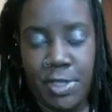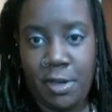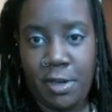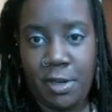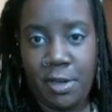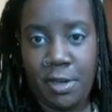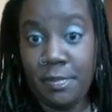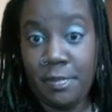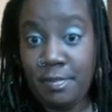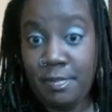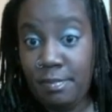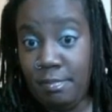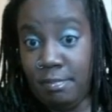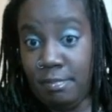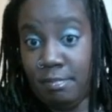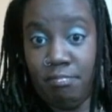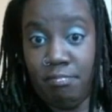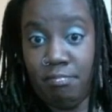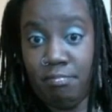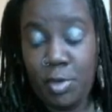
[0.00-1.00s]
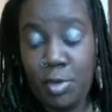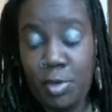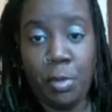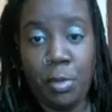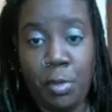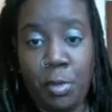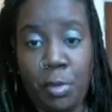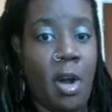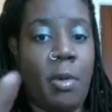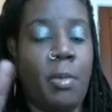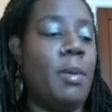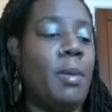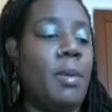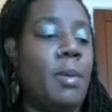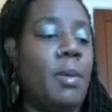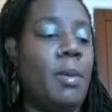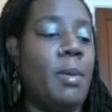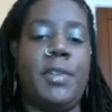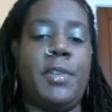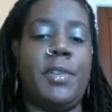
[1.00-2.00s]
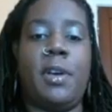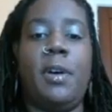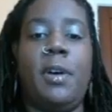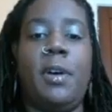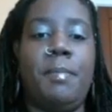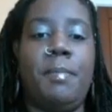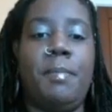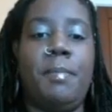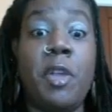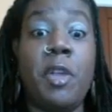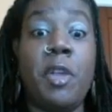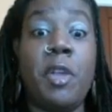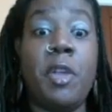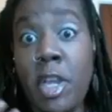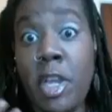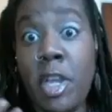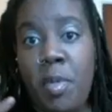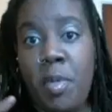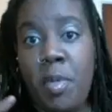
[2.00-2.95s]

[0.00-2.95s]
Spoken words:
it called? Toolbar, or whatever it's called, menu